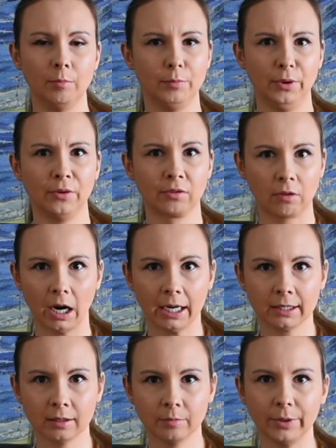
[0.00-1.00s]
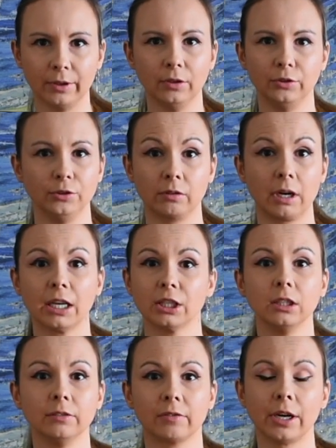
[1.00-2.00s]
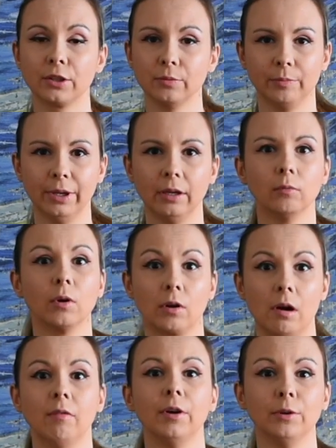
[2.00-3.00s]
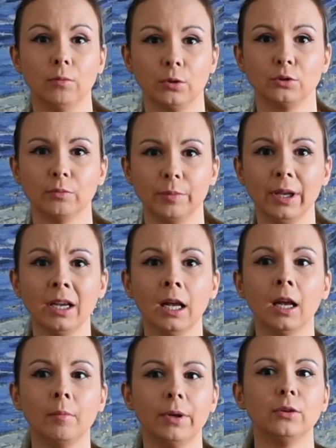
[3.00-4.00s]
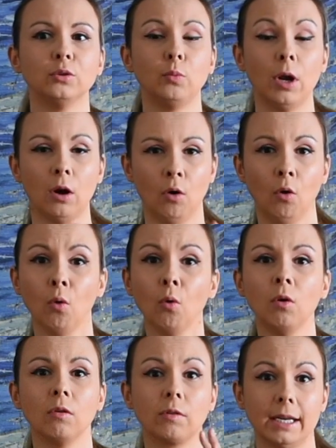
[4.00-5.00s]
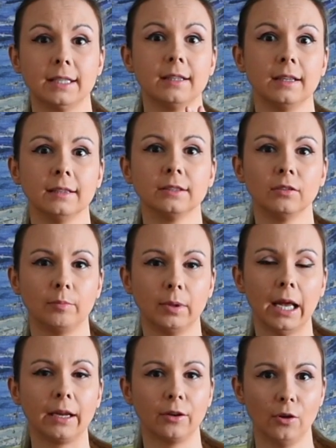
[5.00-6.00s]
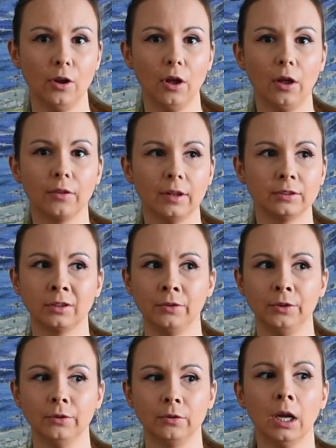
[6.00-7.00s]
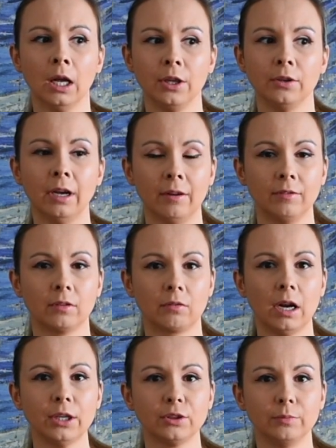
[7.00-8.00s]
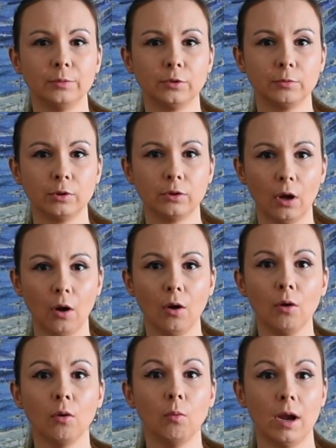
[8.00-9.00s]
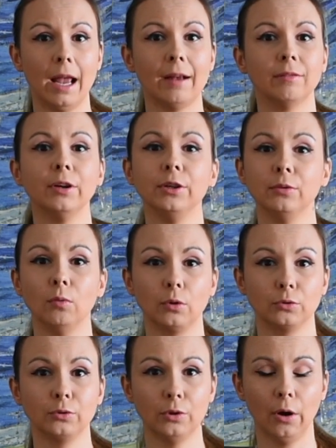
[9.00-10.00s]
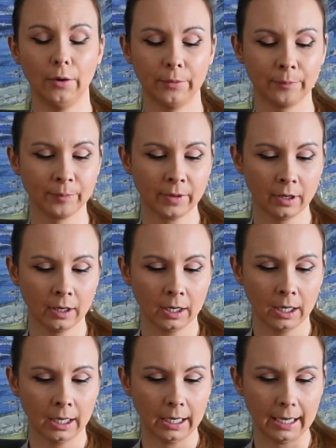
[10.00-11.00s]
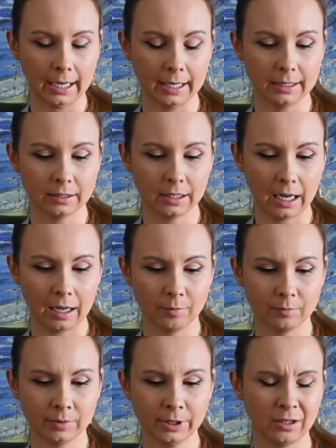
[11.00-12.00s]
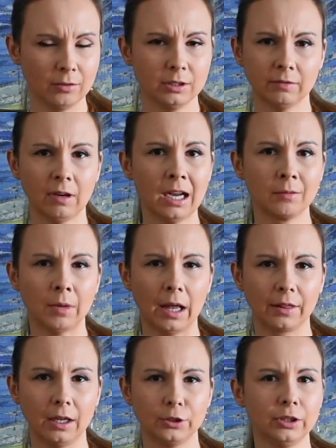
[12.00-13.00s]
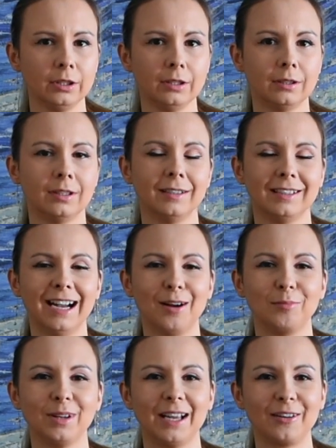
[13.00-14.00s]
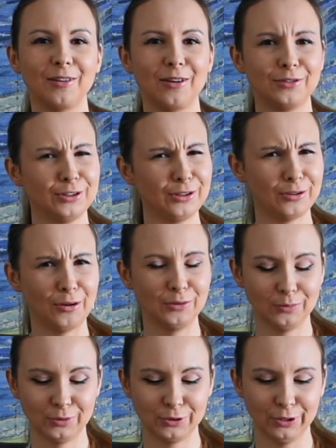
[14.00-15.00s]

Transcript: birthright, because you're actually free to be wherever you want to be, because we're all residents of planet Earth, and so you have the right to go wherever you want to go. And Divine Mother, our planet Earth, she knows what